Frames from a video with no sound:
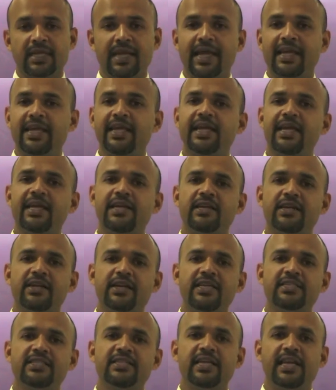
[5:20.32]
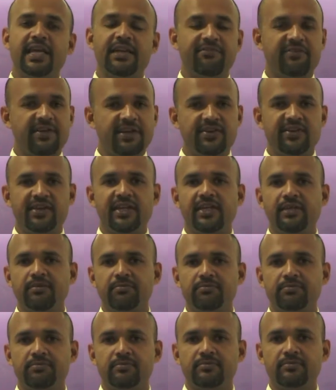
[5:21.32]
any increase in inventory,
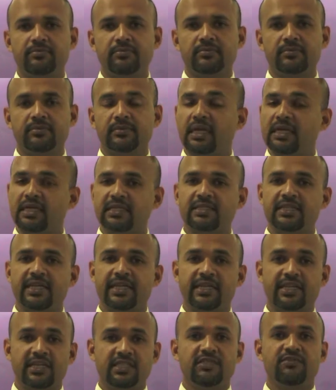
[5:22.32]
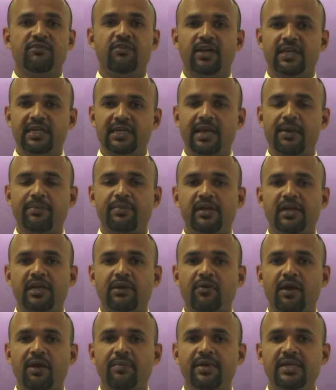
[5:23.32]
that is increase in working capital
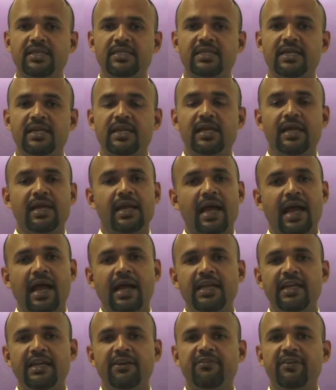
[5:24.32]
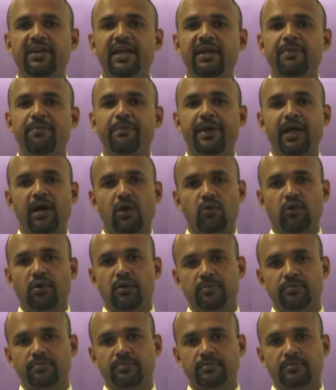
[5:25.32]
requirements, and dividend payout.